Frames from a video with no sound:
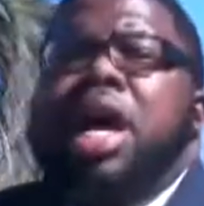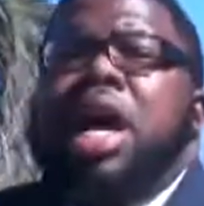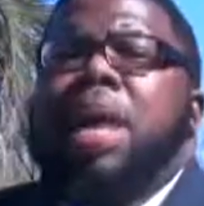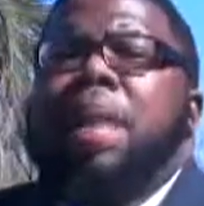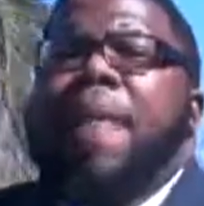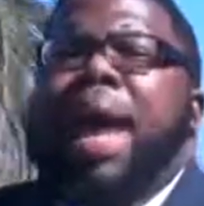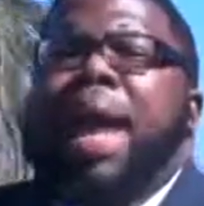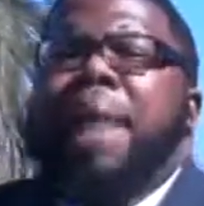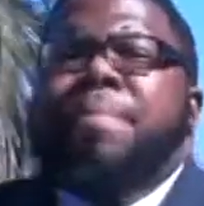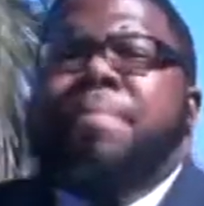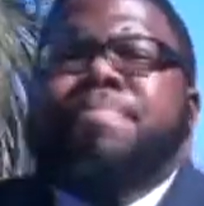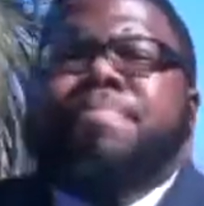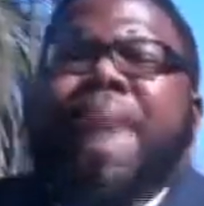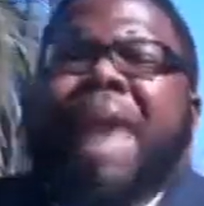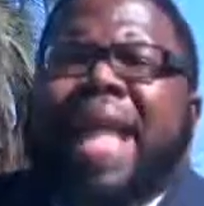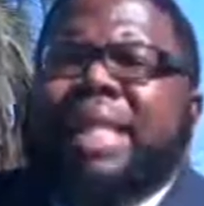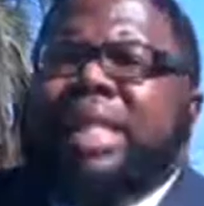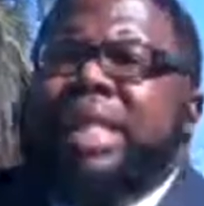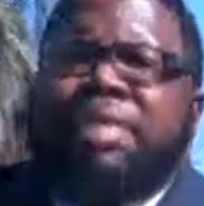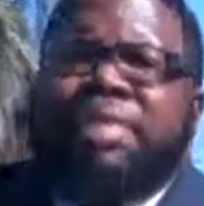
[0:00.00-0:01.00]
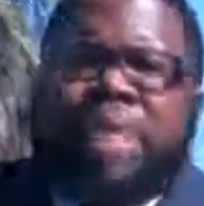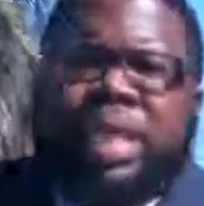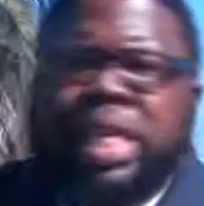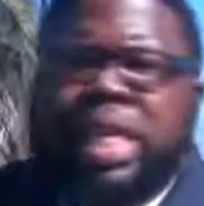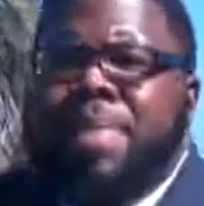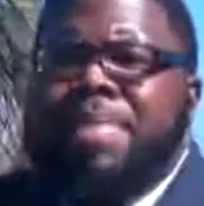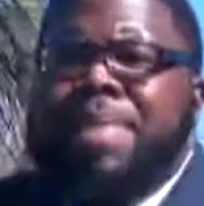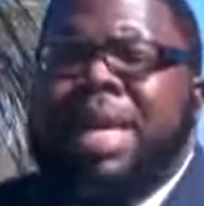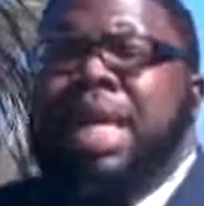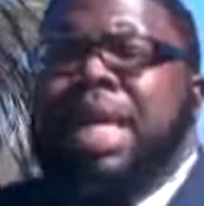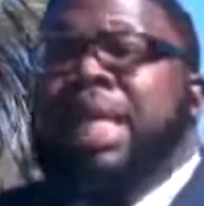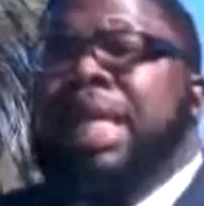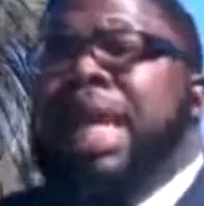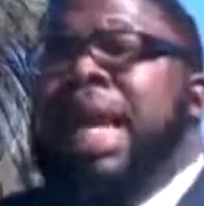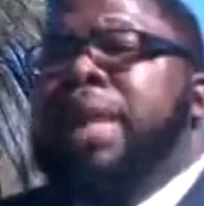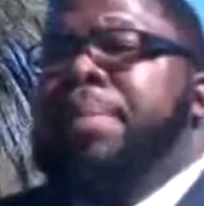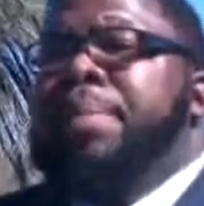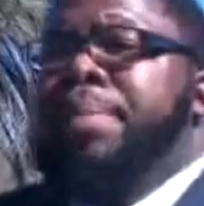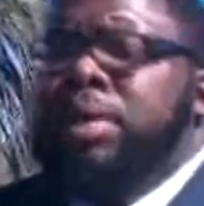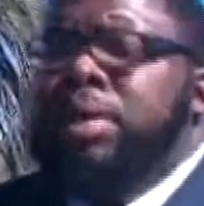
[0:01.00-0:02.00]
about a massive $10
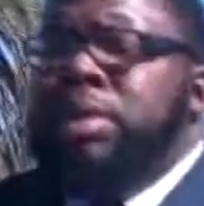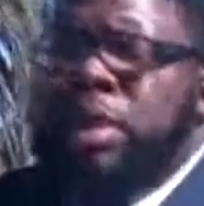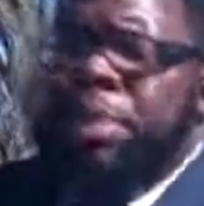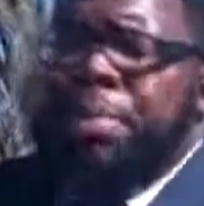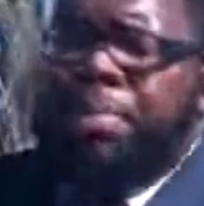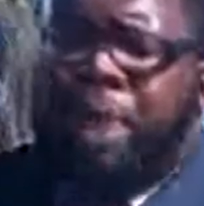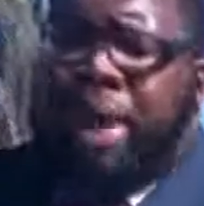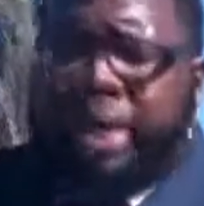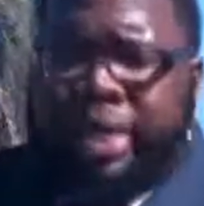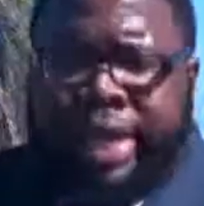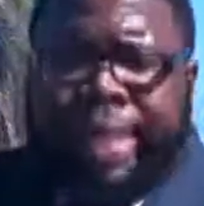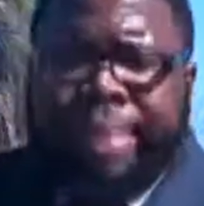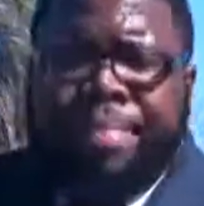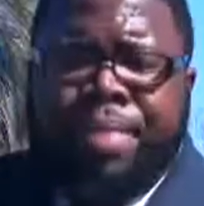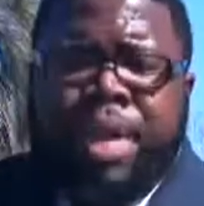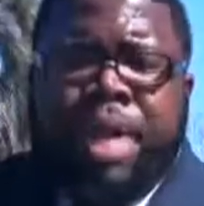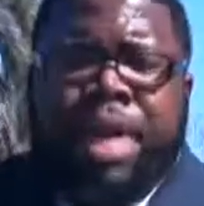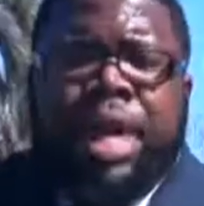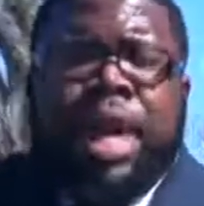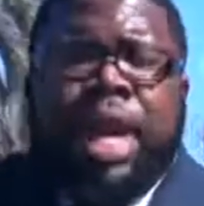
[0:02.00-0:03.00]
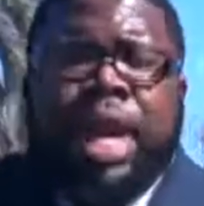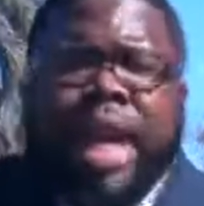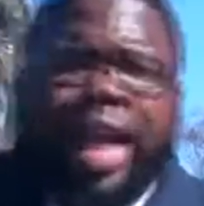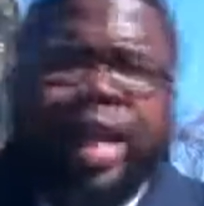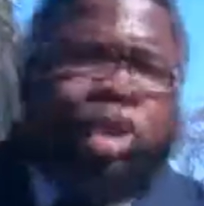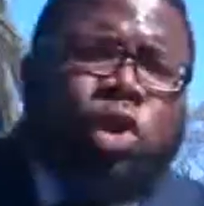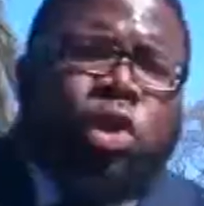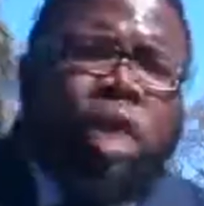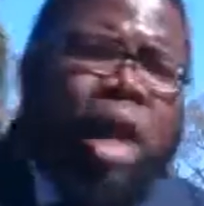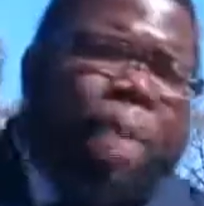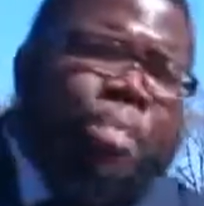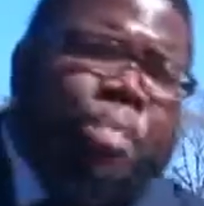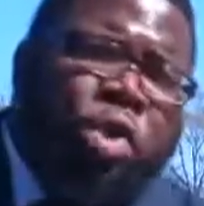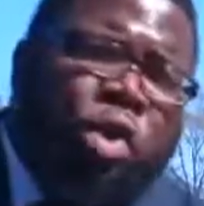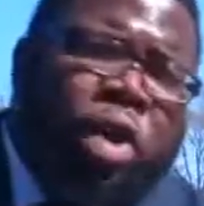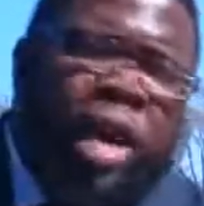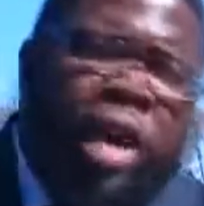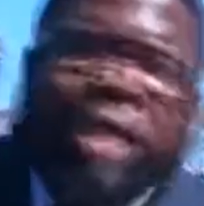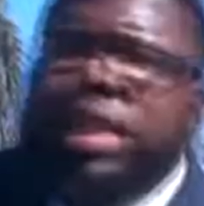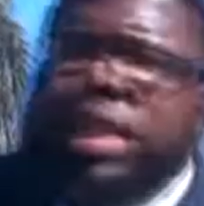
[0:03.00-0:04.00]
million building project. And I told our
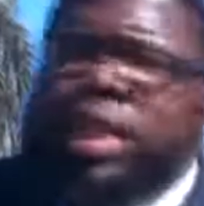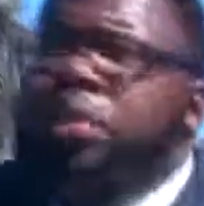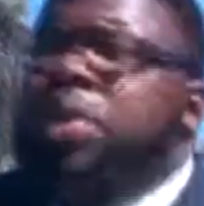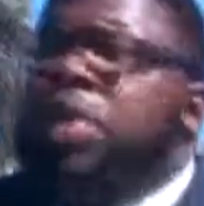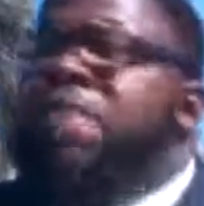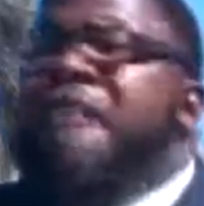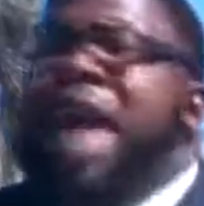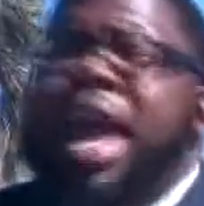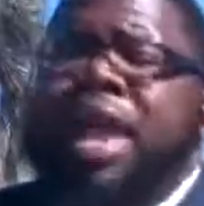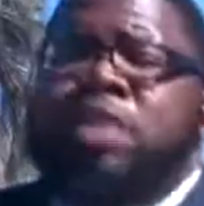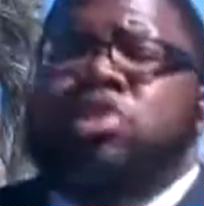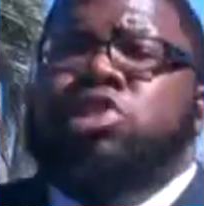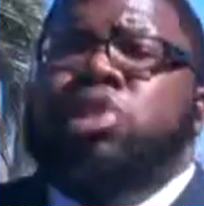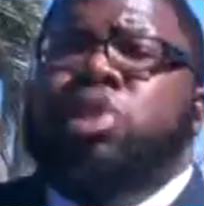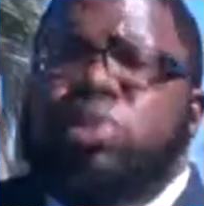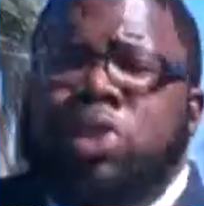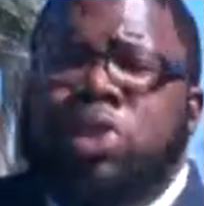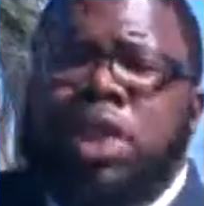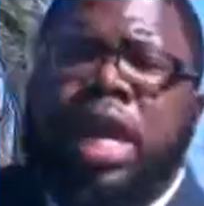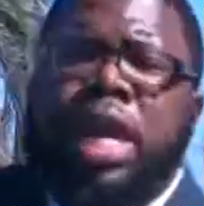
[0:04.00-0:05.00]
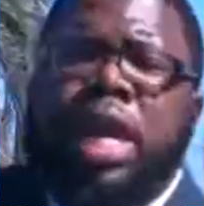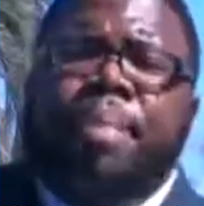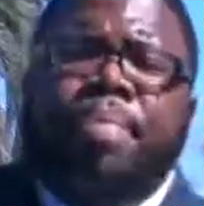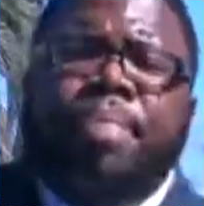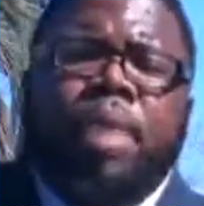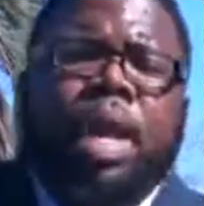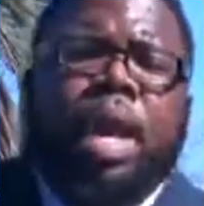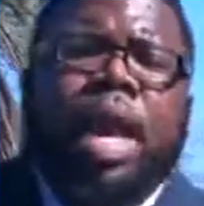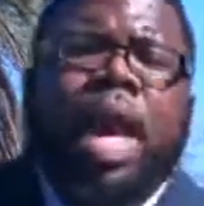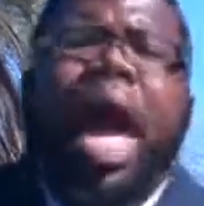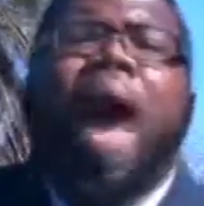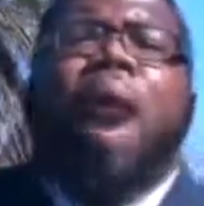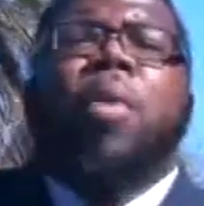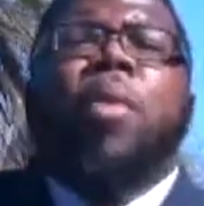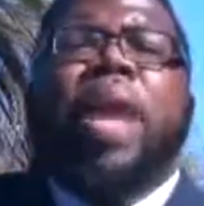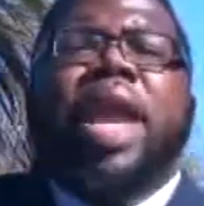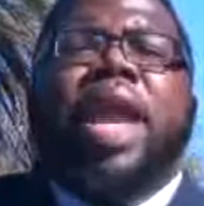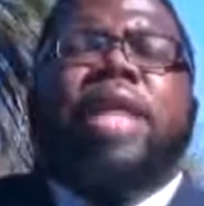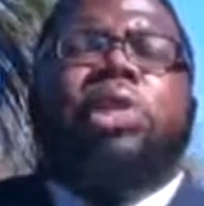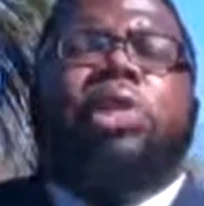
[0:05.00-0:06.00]
board, I said, we've got to sow seed. I
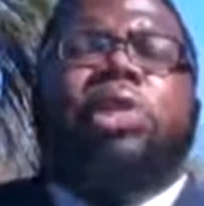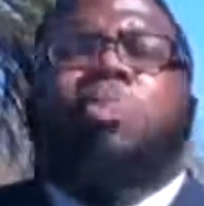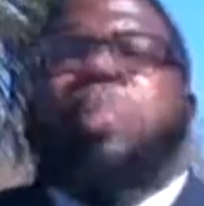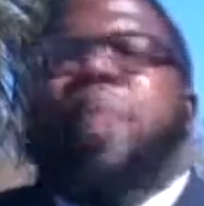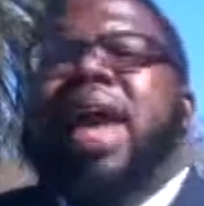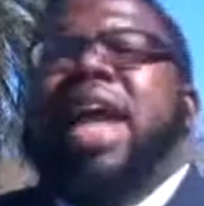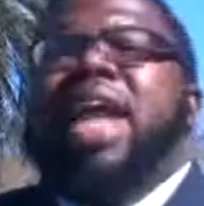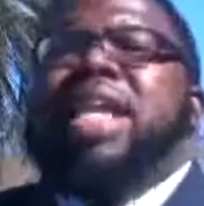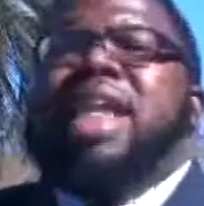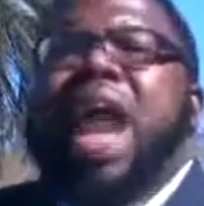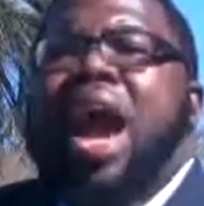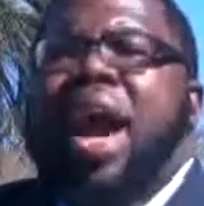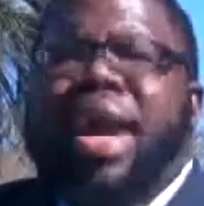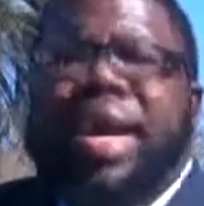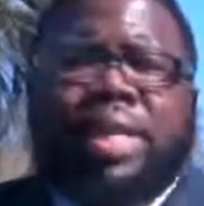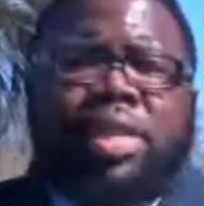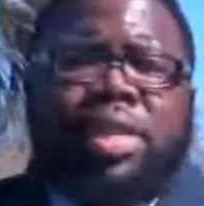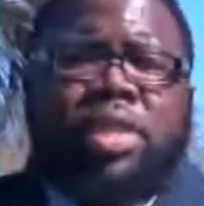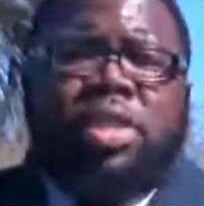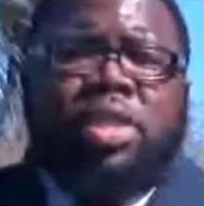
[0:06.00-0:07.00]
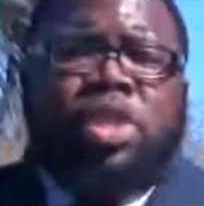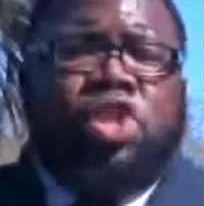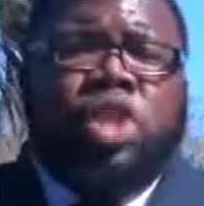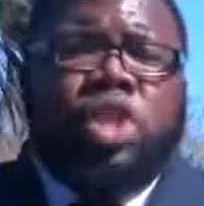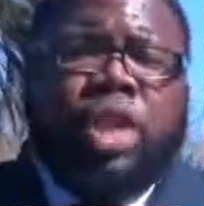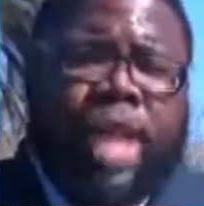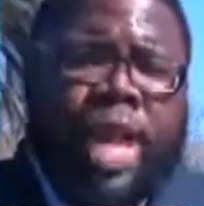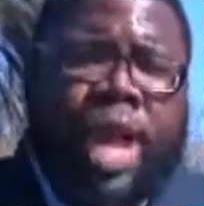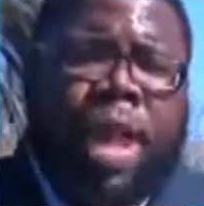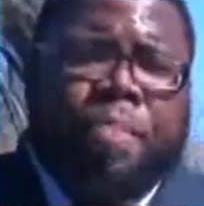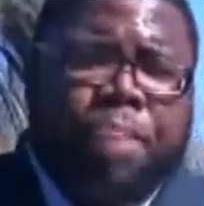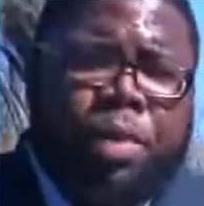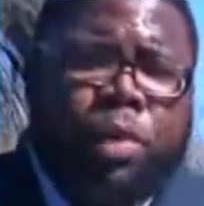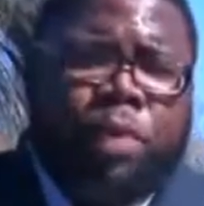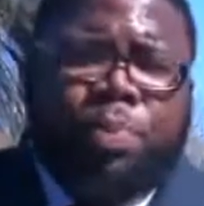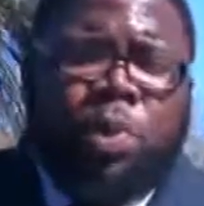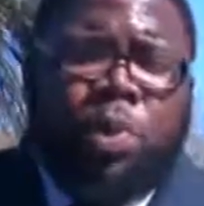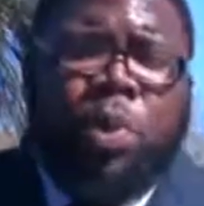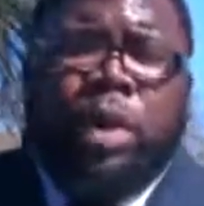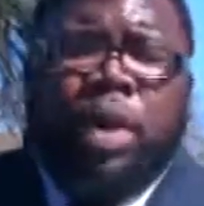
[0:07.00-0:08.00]
want to expand our Extension Campus
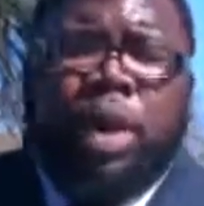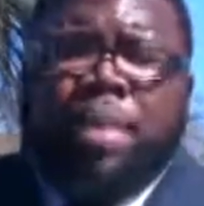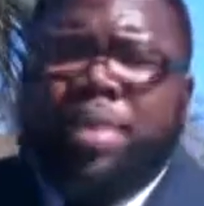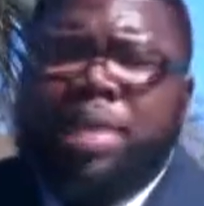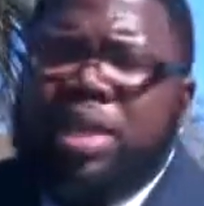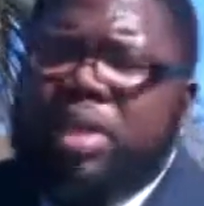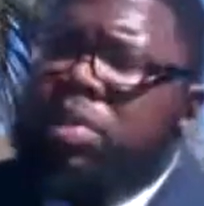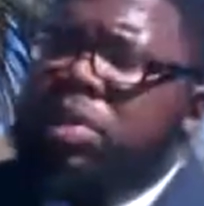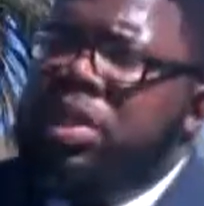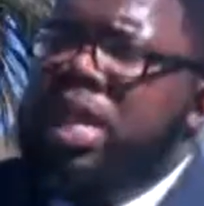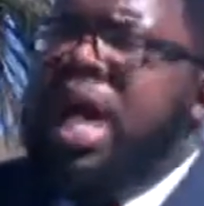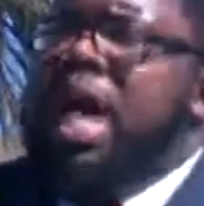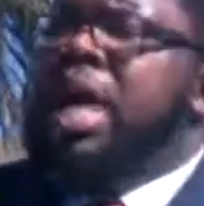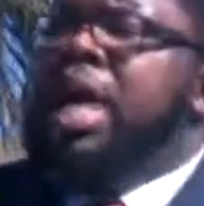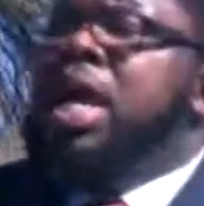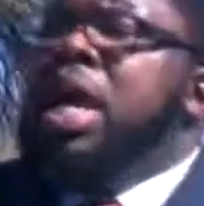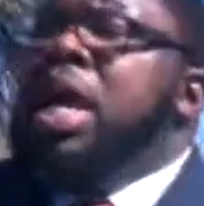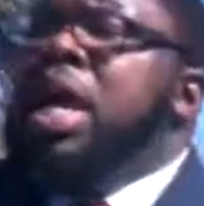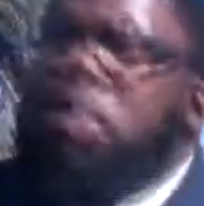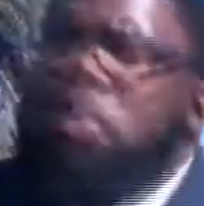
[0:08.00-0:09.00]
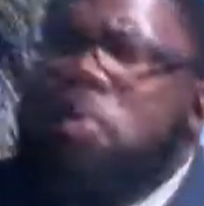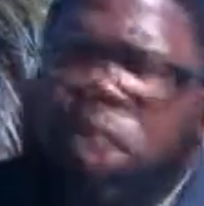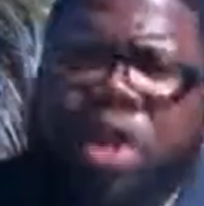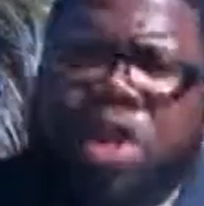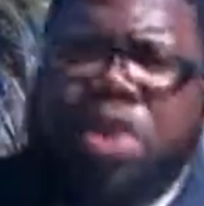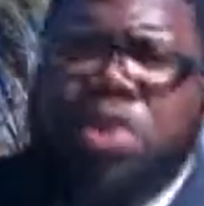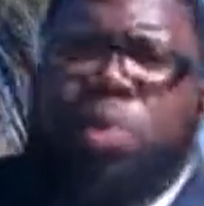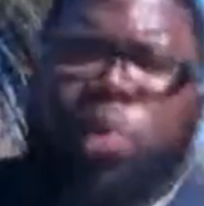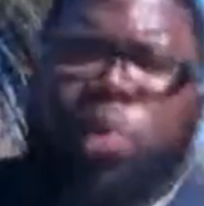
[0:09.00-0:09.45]
program. They said, well, Doc, what do you